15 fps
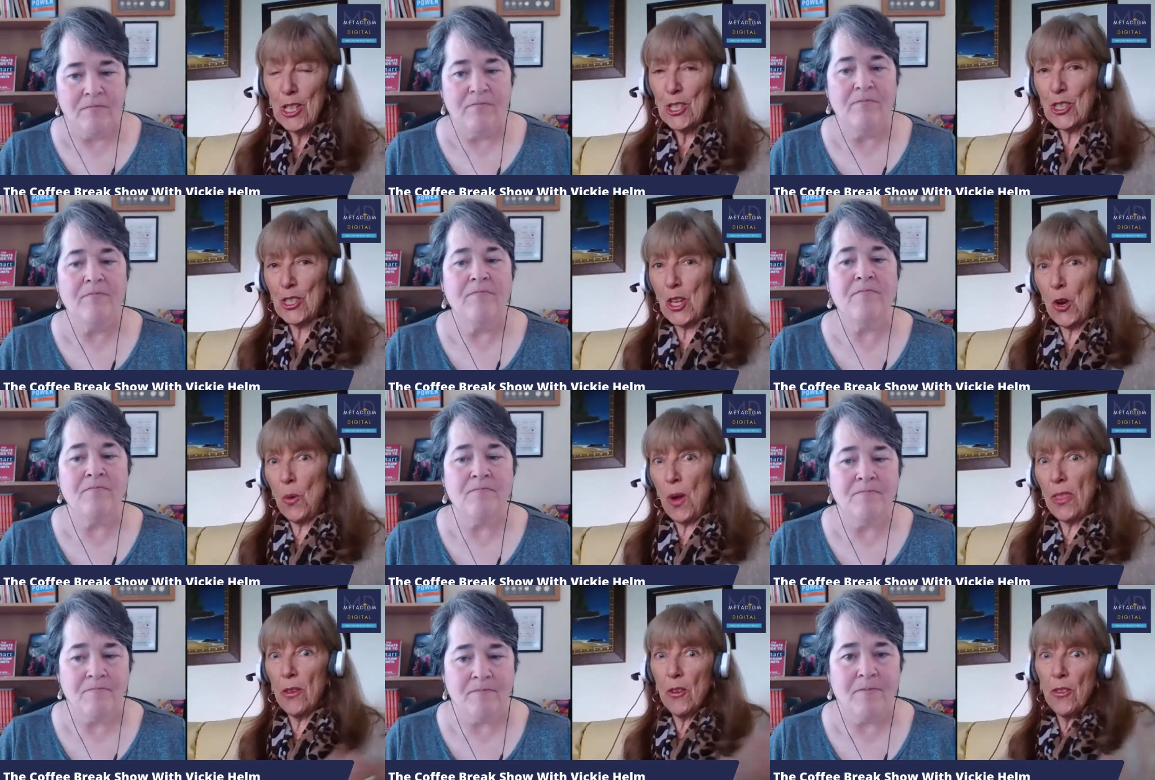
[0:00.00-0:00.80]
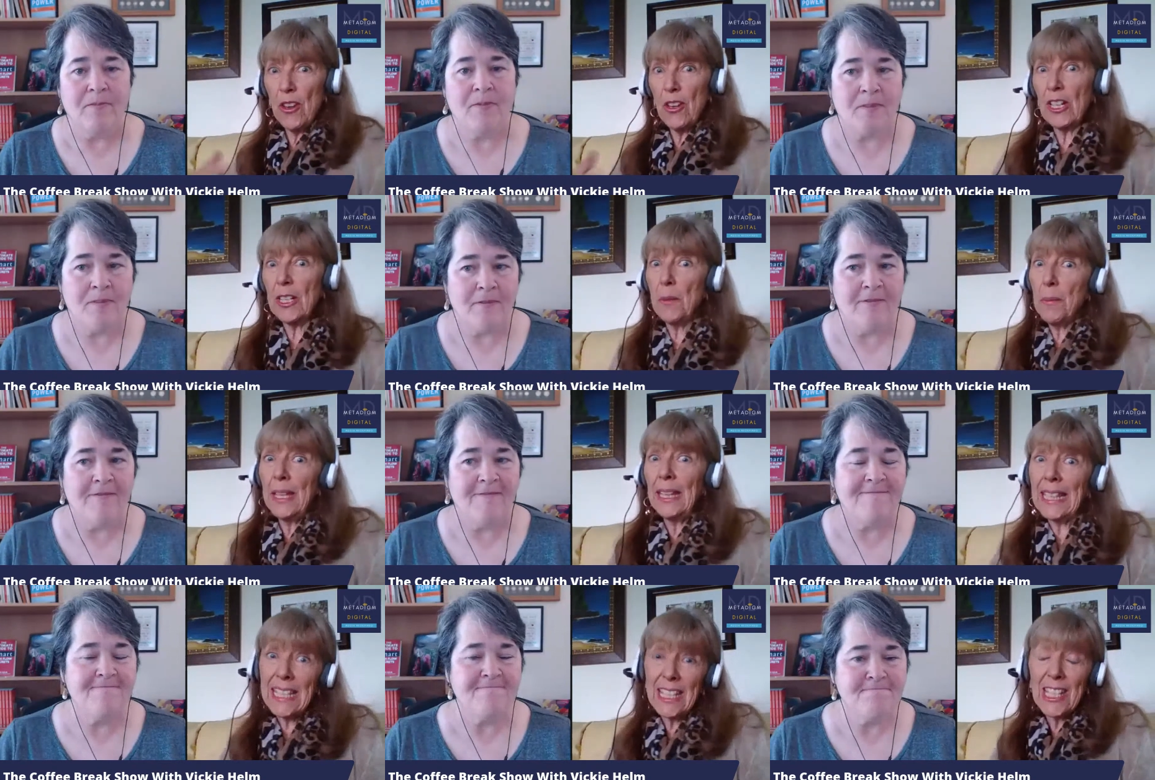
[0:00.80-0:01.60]
Speaker 1: So mm -hmm. whether they're going to
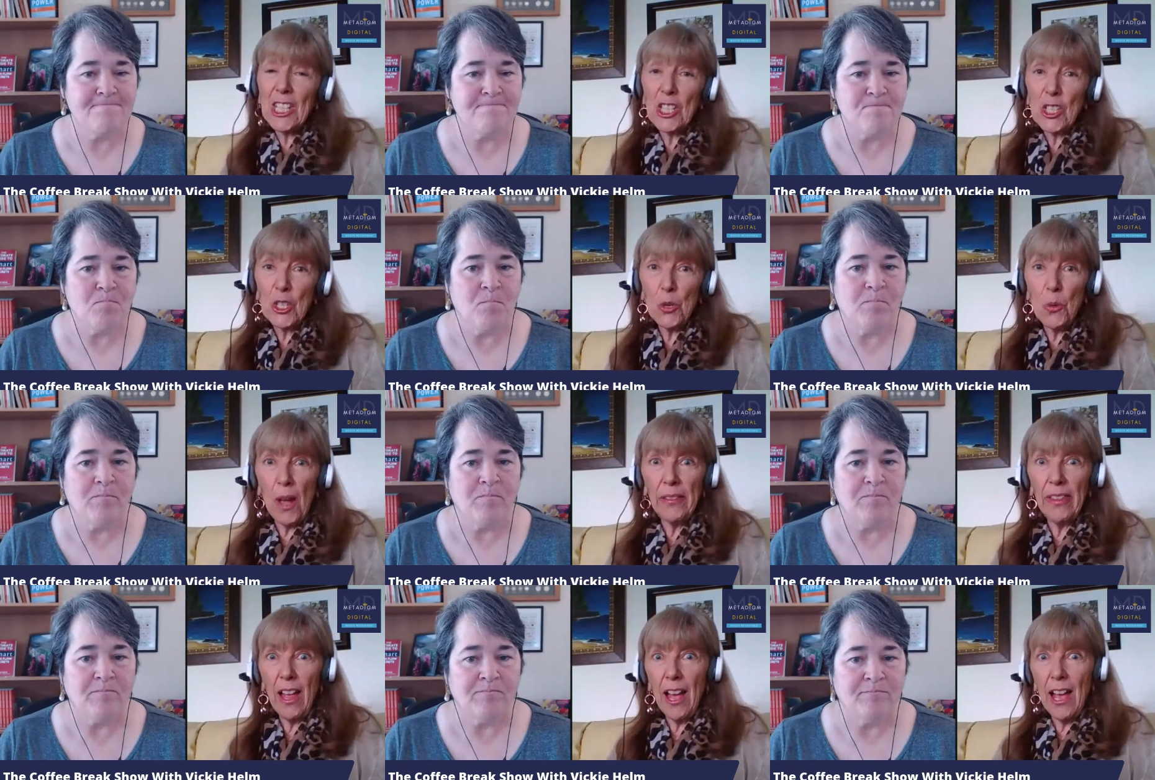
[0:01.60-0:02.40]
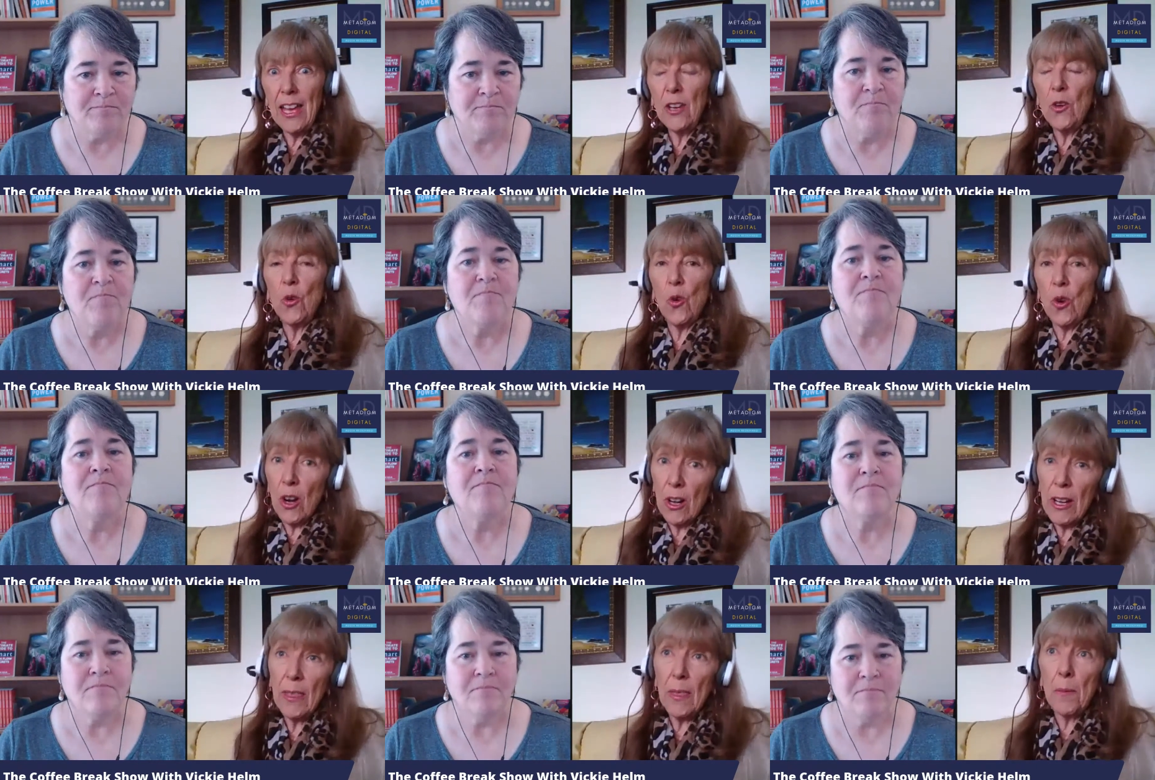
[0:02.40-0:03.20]
be listening to you online or
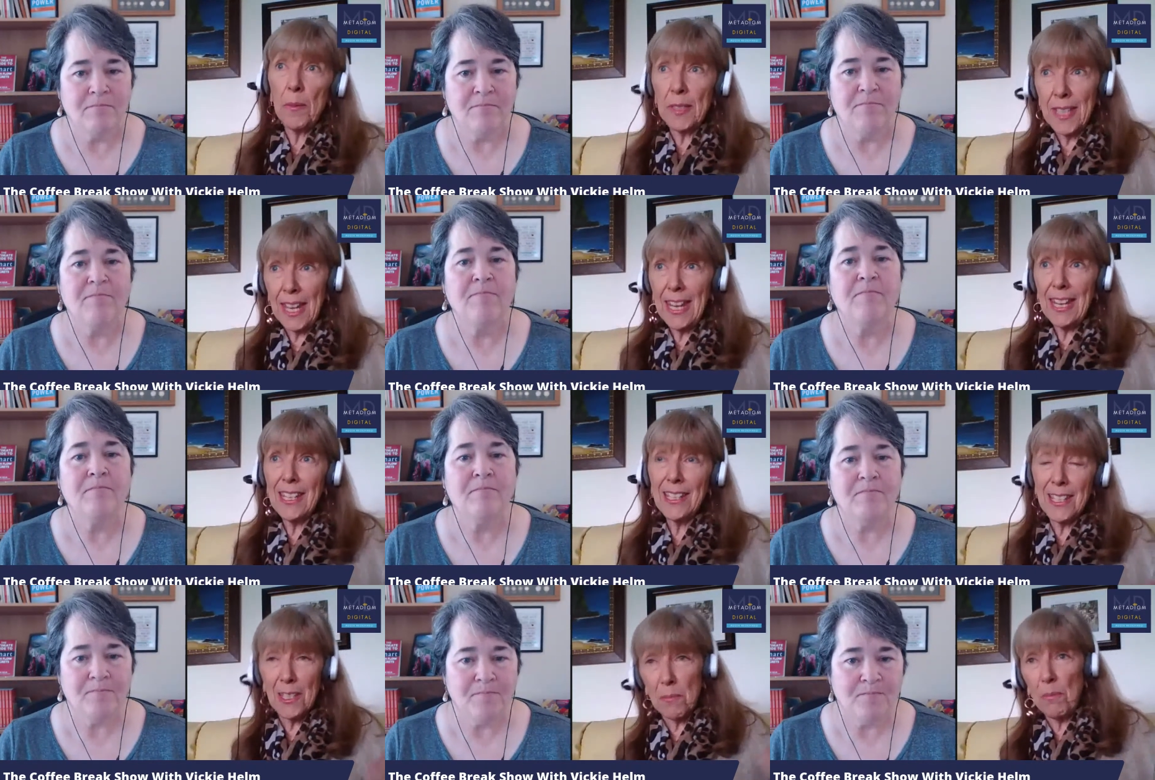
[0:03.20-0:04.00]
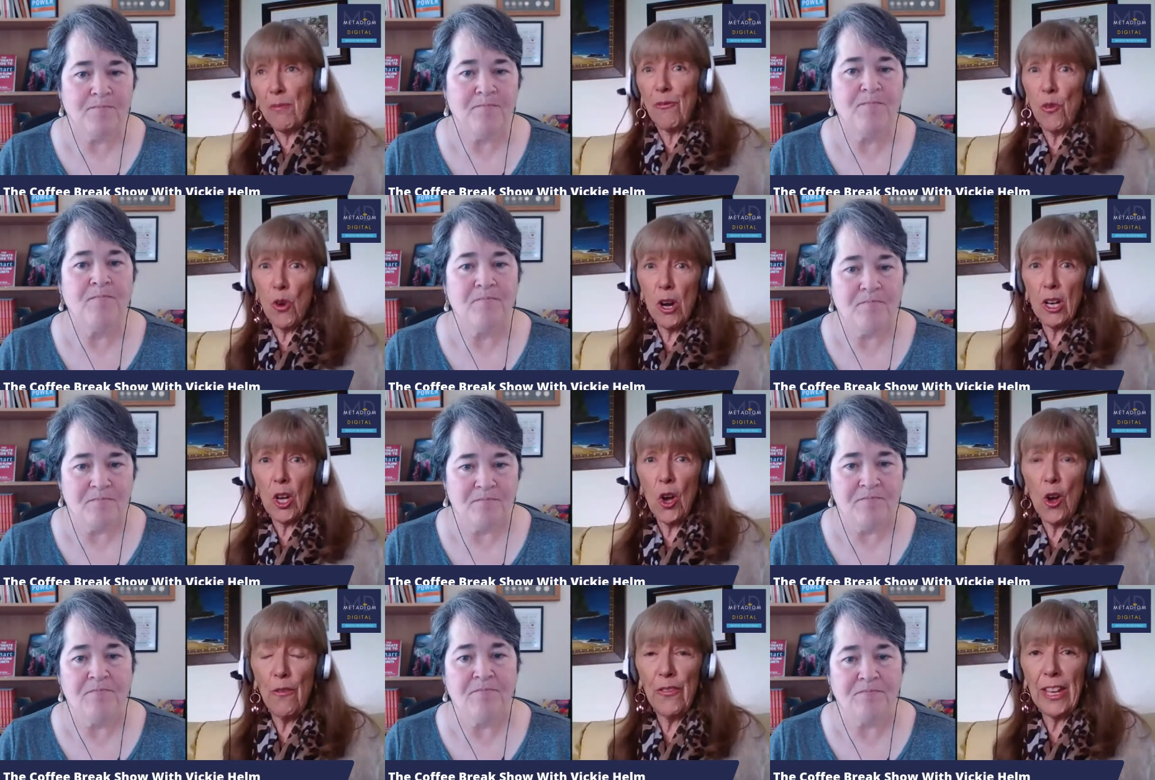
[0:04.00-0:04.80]
in the days before
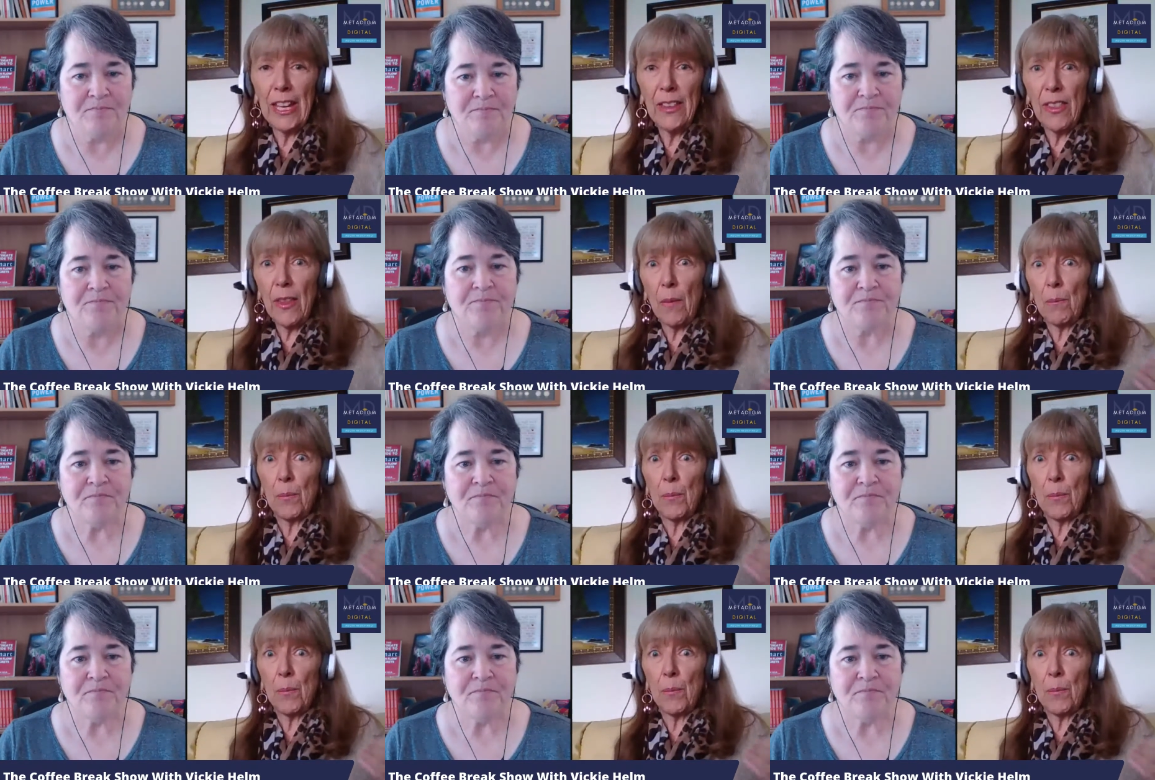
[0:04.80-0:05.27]
COVID,